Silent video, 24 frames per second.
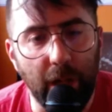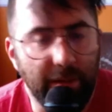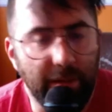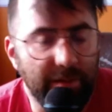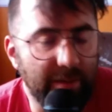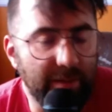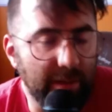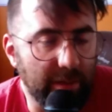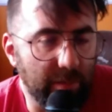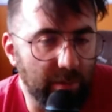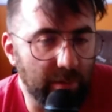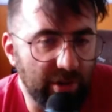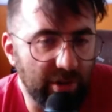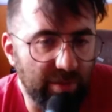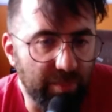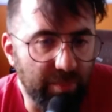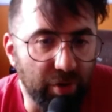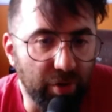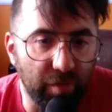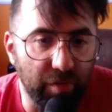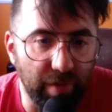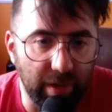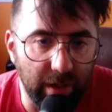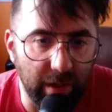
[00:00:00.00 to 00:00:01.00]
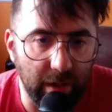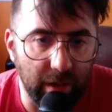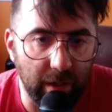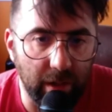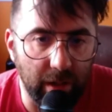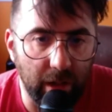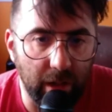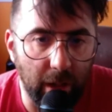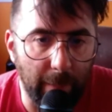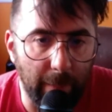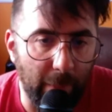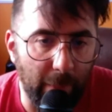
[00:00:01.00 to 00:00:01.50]
It's like we're just proving a,
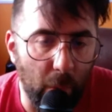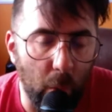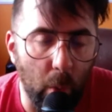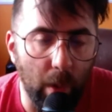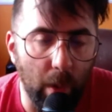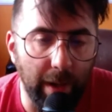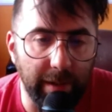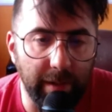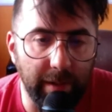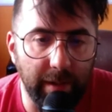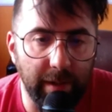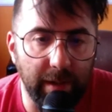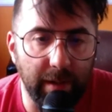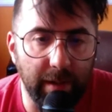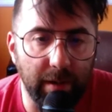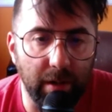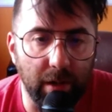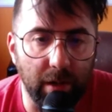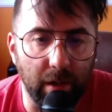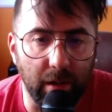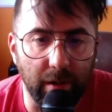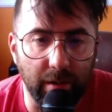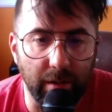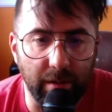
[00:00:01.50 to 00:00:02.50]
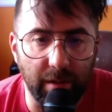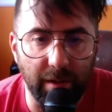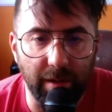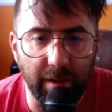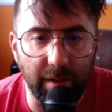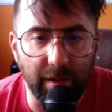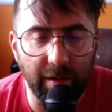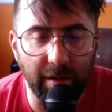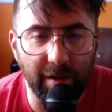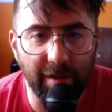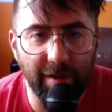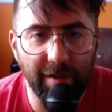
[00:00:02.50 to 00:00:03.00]
a point in our
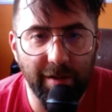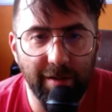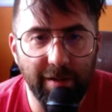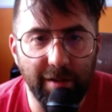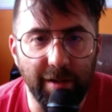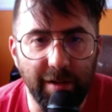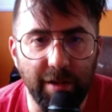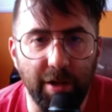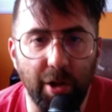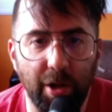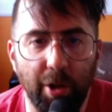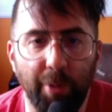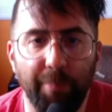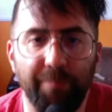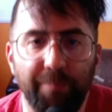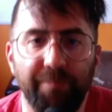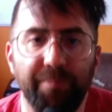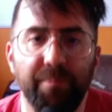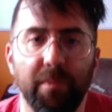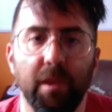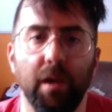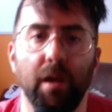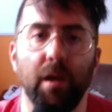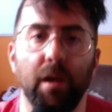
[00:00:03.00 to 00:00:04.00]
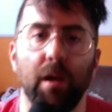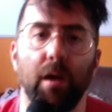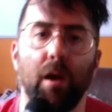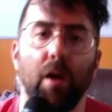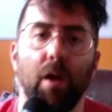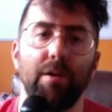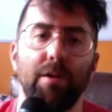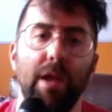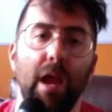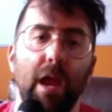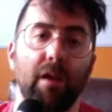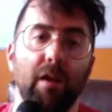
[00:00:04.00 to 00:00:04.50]
like, you know, uh,
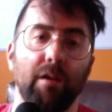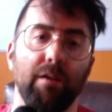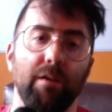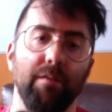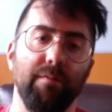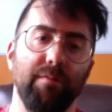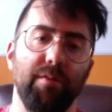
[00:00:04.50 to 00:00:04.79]
our narrative.